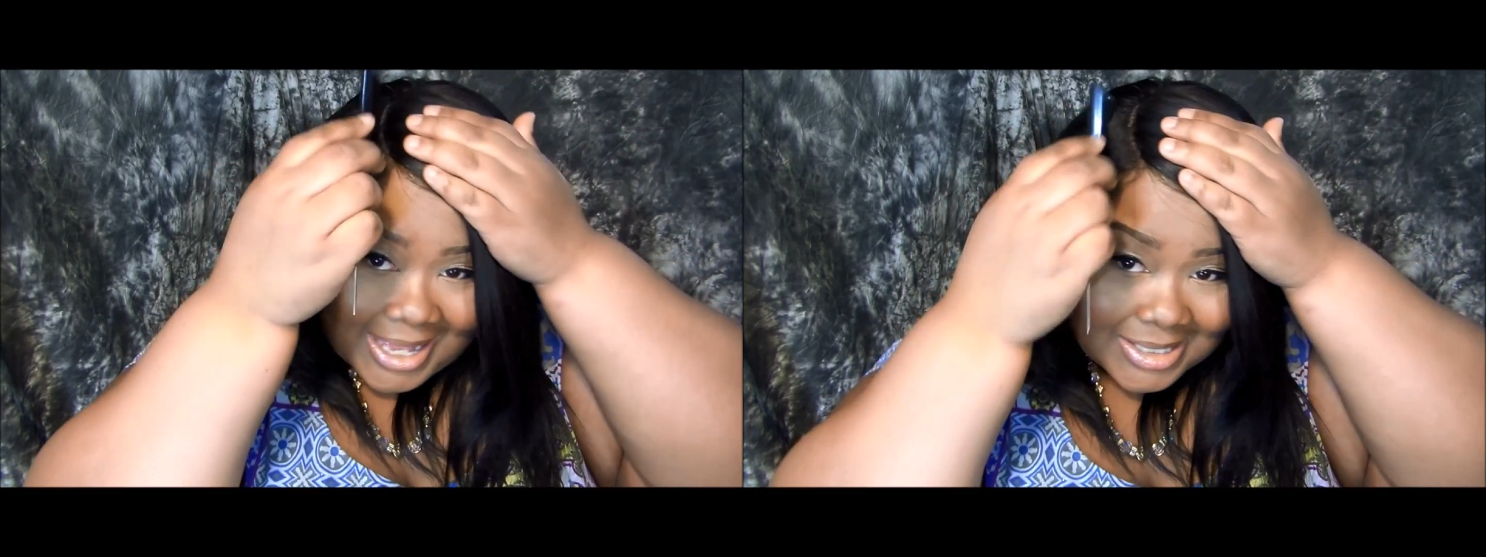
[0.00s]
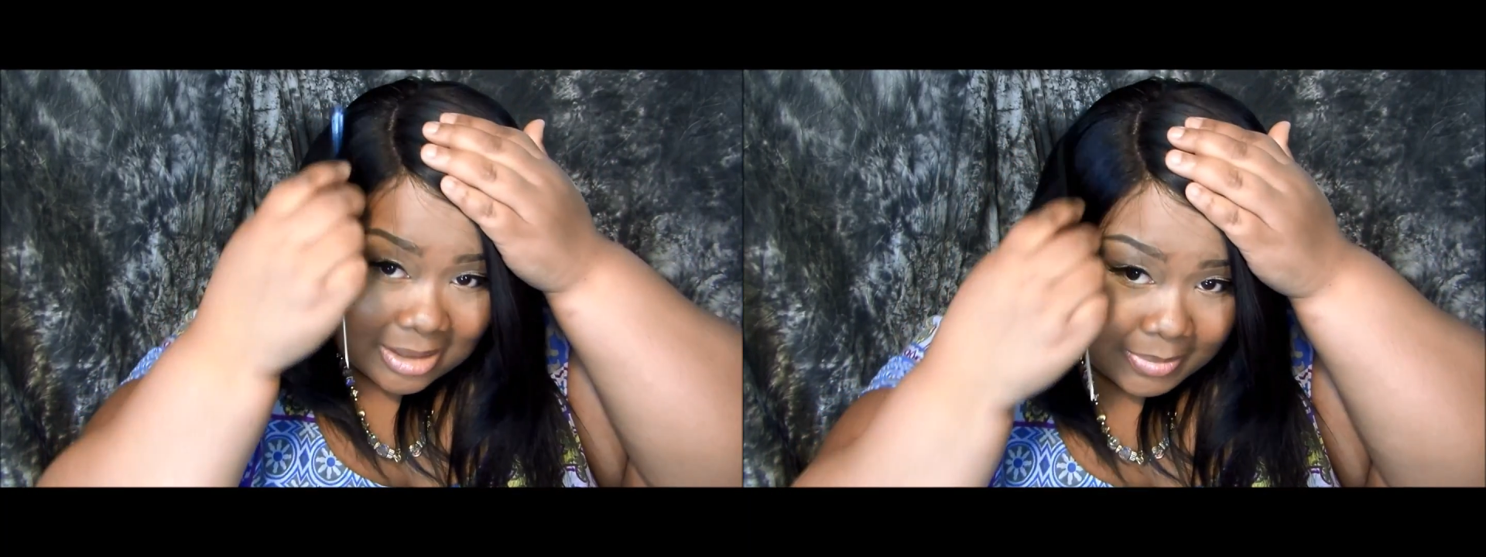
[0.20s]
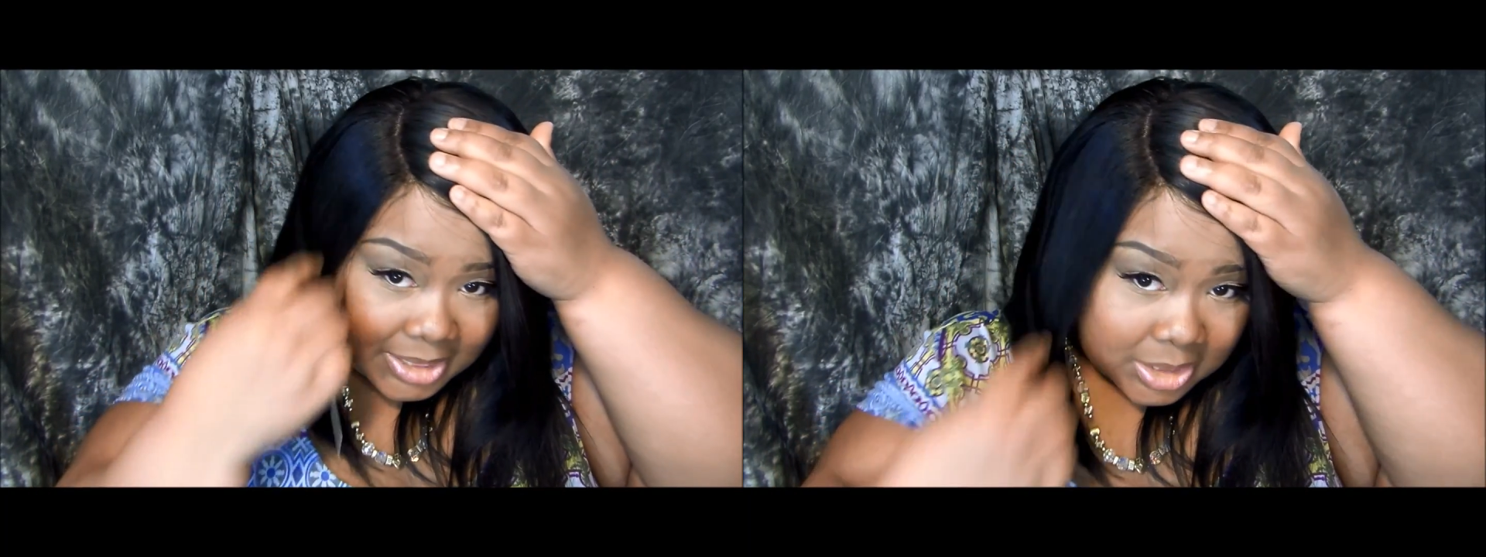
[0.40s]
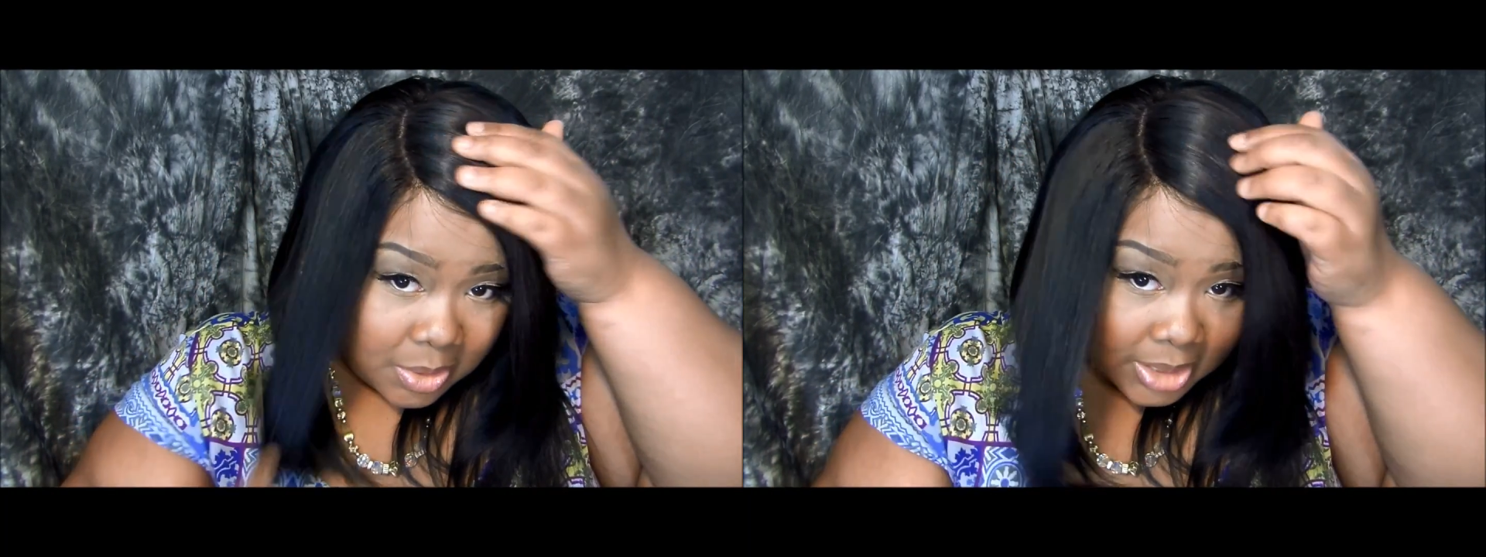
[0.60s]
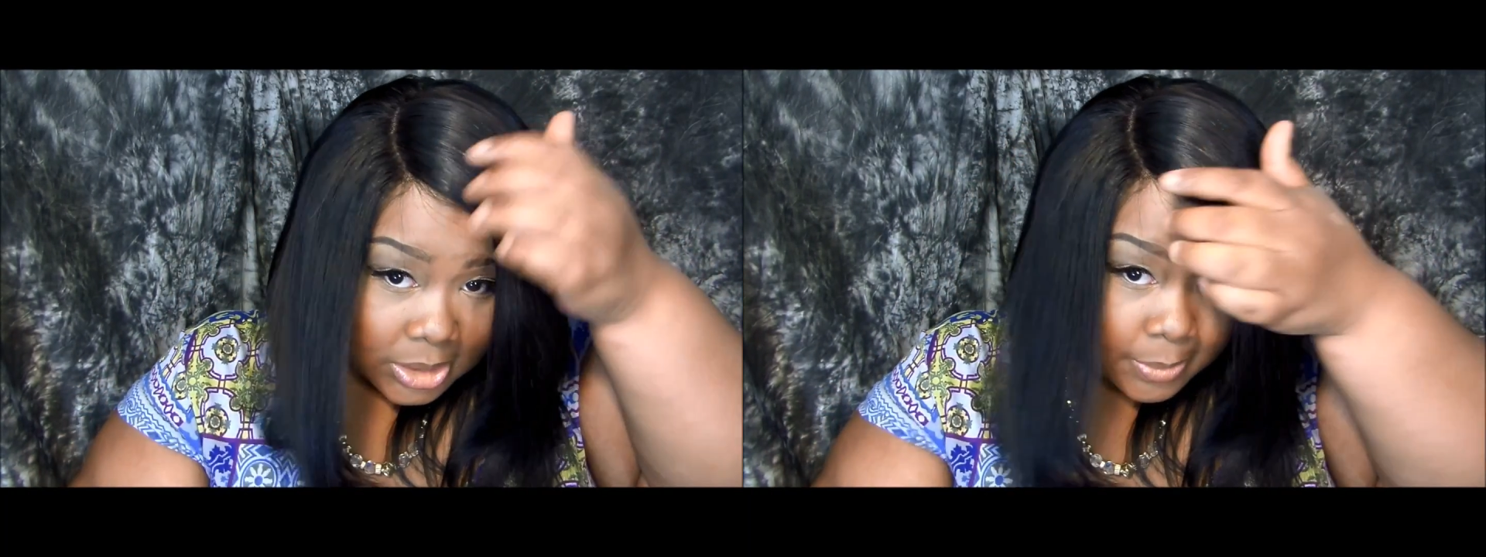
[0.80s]
So I'm just
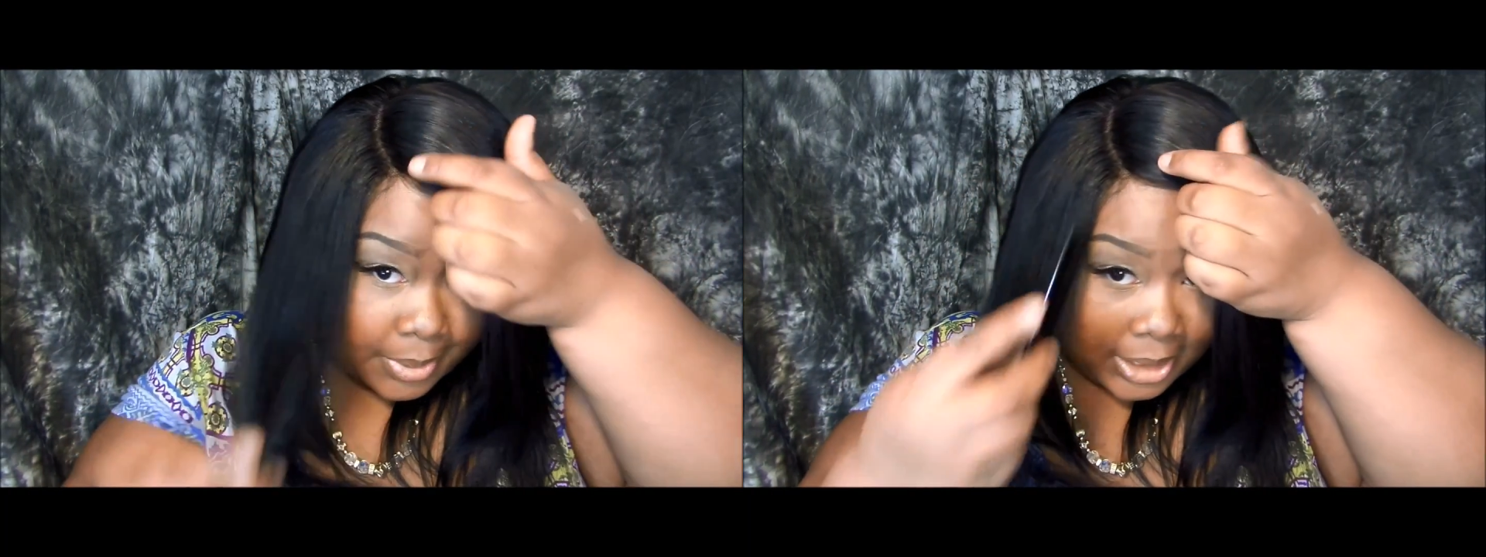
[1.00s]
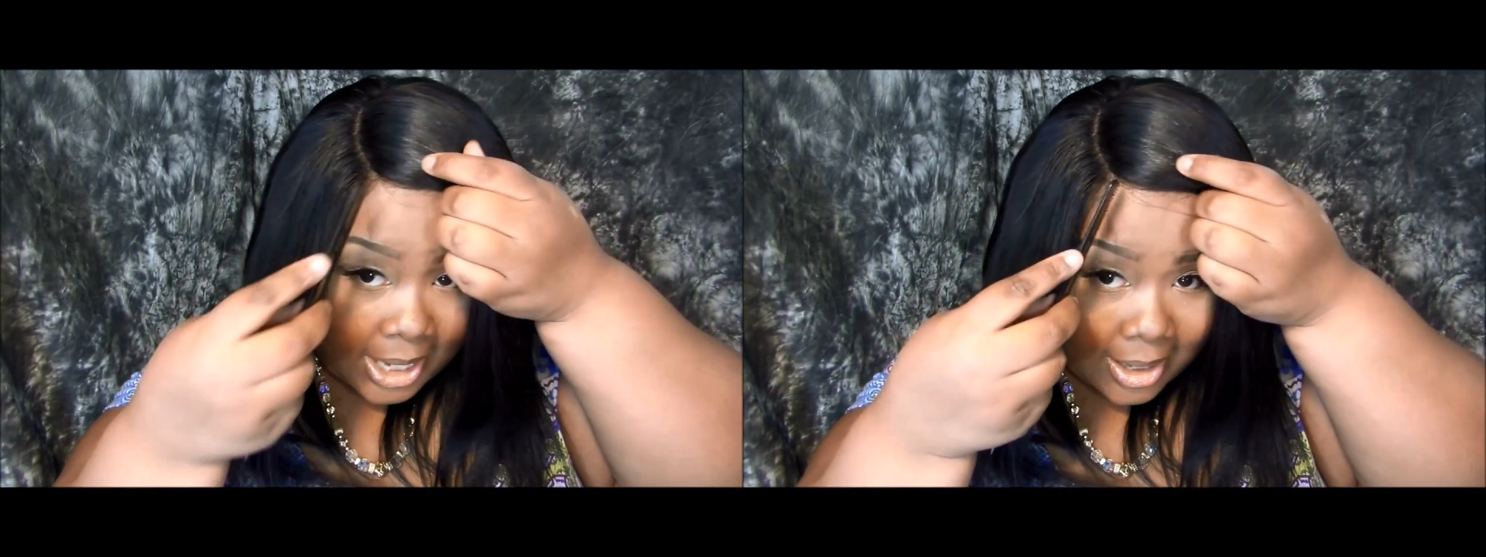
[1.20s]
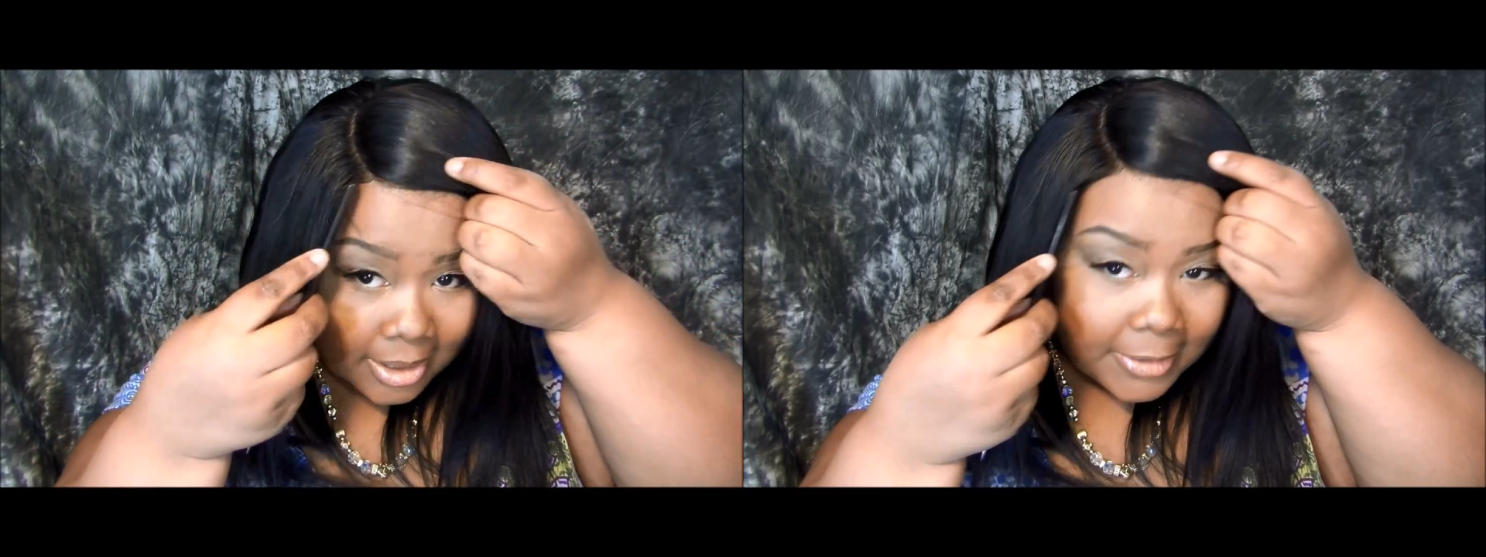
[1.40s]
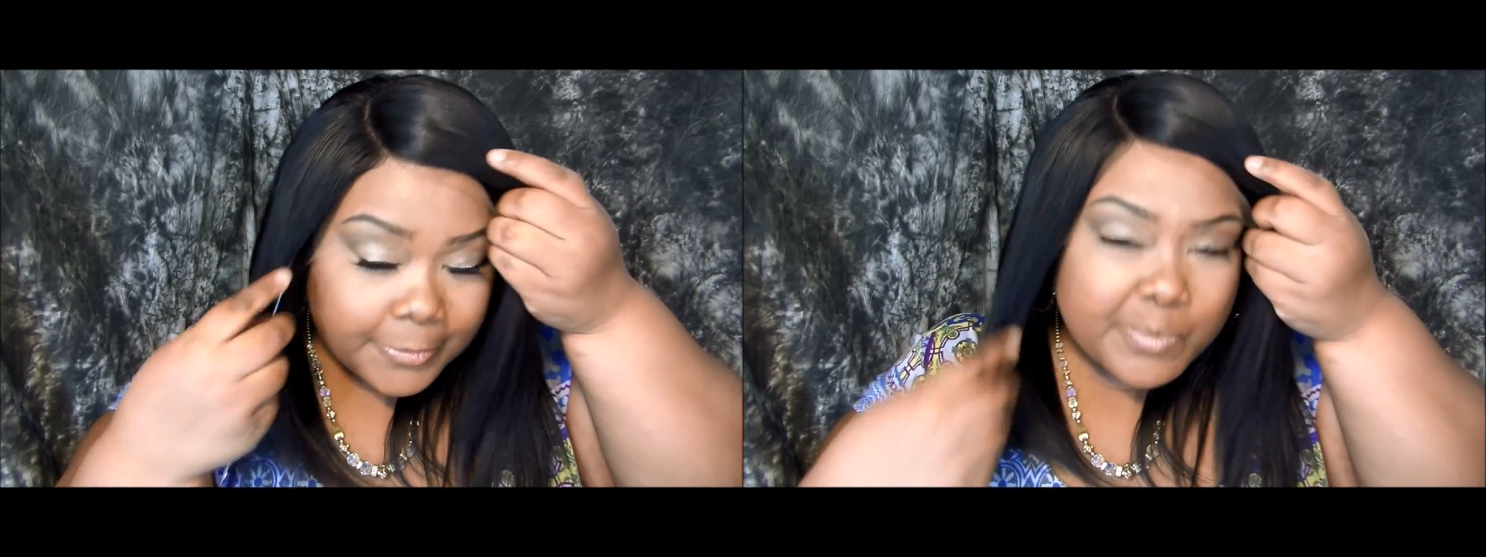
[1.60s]
going to pluck